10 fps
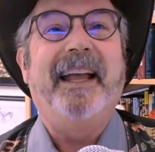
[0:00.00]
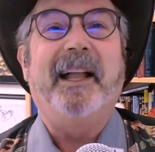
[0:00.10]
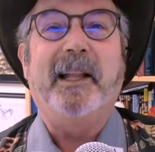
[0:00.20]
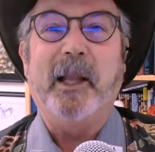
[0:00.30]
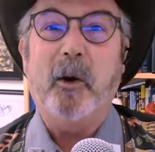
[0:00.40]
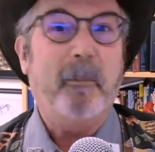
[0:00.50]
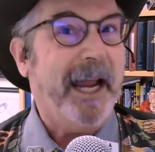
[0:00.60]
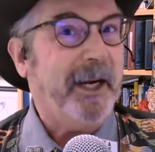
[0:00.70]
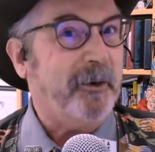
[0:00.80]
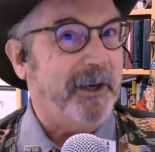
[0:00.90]
Hello,
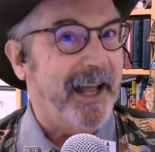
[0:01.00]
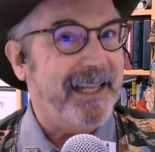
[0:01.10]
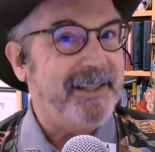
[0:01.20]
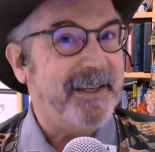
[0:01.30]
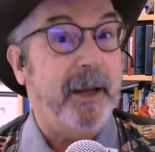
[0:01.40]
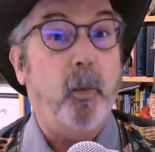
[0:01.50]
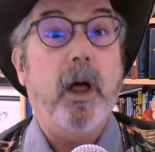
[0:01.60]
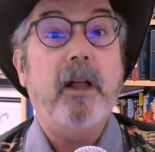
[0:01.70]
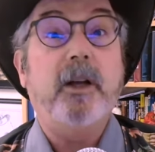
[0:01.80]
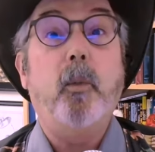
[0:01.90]
Micronauts, and
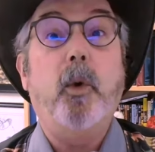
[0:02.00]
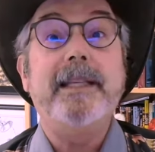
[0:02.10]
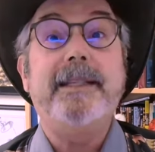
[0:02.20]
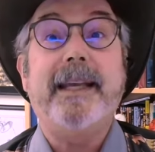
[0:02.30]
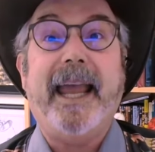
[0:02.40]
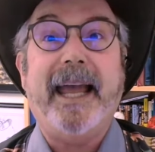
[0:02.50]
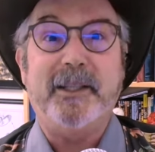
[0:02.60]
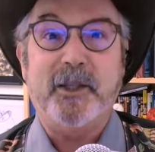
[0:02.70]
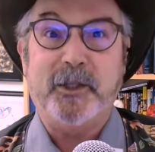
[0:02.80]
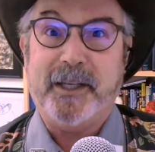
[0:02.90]
welcome once again
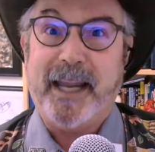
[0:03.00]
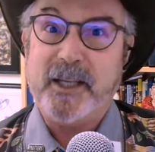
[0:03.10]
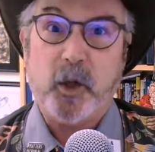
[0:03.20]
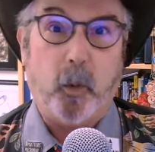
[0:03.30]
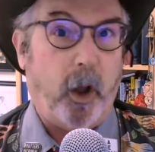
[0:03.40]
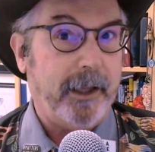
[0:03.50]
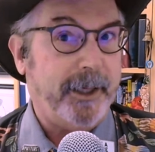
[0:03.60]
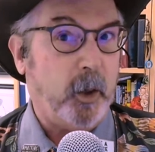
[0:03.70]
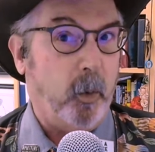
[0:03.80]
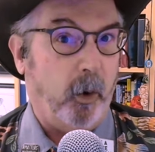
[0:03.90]
to today's
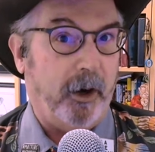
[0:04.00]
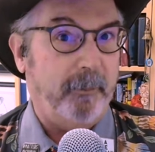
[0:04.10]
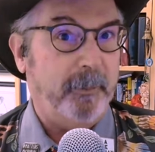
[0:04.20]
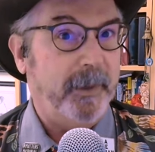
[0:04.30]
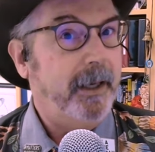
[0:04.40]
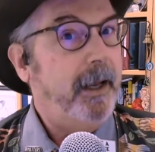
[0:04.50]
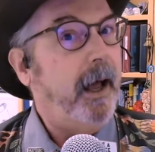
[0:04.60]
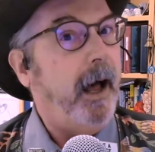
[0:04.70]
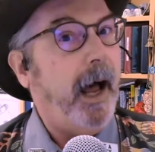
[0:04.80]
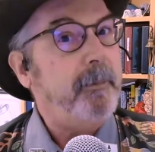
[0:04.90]
Quality Quorum.
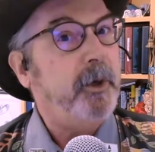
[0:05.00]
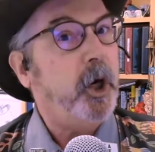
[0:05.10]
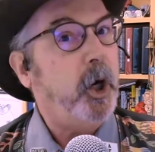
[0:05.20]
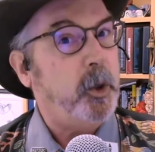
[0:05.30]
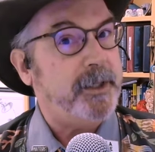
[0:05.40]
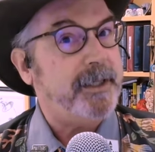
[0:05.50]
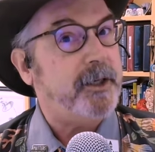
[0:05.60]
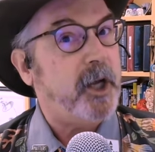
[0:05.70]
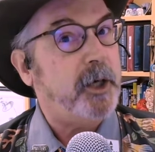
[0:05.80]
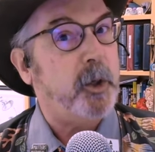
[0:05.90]
I'm your host,
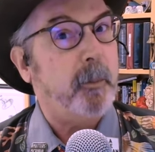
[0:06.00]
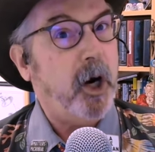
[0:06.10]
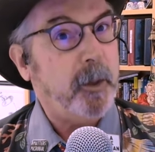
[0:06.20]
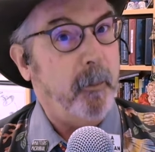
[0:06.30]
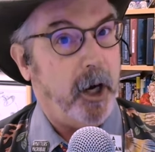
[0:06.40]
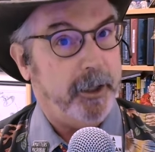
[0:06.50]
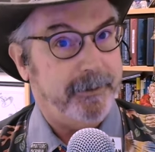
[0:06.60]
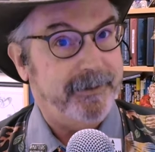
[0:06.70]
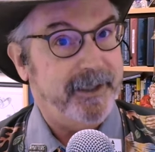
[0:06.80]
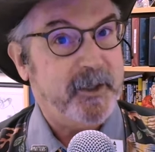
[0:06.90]
Dr. Mark
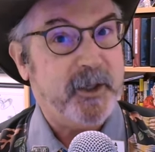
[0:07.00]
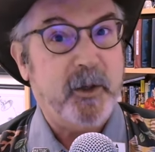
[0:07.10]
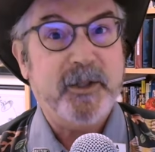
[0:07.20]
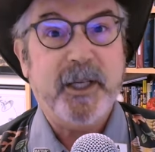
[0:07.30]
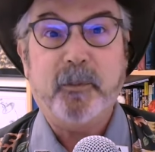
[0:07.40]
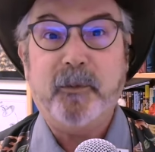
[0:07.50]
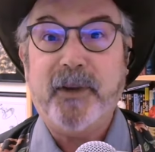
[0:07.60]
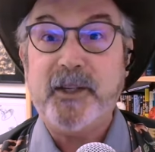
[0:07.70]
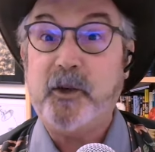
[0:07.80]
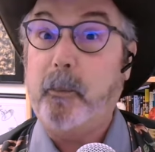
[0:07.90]
Martin, Associate
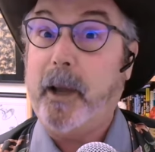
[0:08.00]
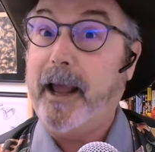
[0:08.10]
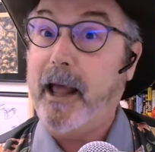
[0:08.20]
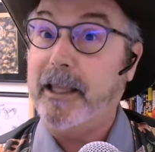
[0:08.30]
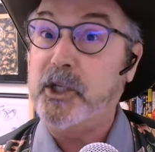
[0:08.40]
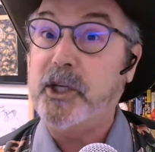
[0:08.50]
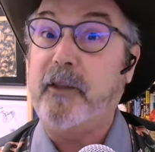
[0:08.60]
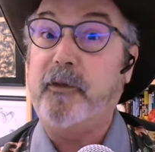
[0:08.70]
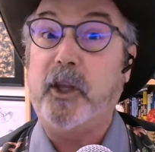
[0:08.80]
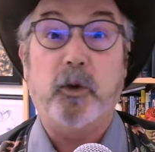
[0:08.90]
Professor of Biology
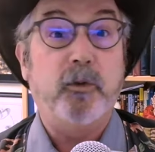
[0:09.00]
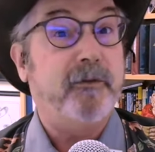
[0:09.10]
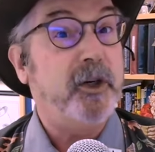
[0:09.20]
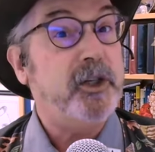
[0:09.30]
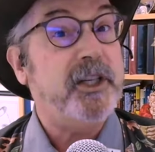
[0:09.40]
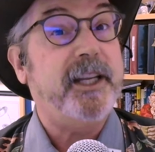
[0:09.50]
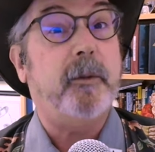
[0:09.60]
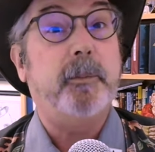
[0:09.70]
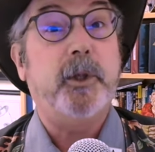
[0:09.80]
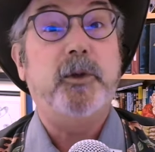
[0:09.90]
at the University
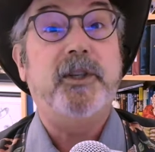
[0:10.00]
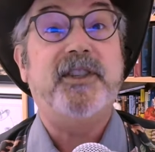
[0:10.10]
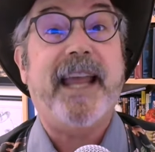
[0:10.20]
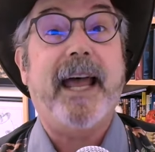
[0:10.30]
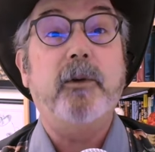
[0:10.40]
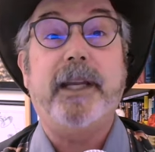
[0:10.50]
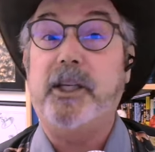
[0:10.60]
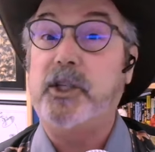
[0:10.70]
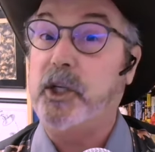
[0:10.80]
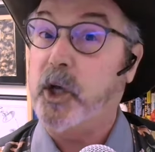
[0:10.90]
of Puget Sound
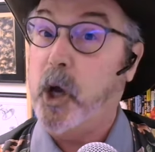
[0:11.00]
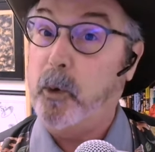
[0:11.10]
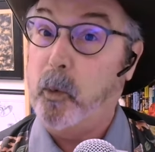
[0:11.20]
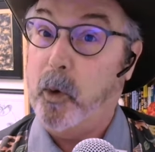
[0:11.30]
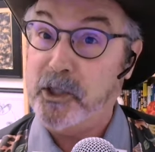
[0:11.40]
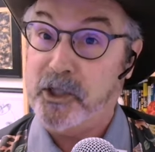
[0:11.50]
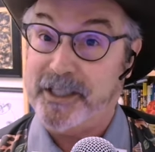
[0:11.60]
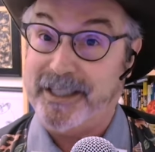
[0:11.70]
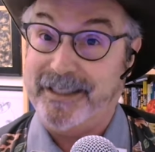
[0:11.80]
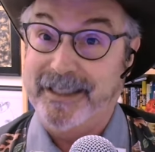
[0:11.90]
in Tacoma,
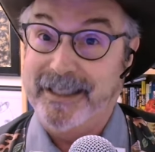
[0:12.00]
Washington.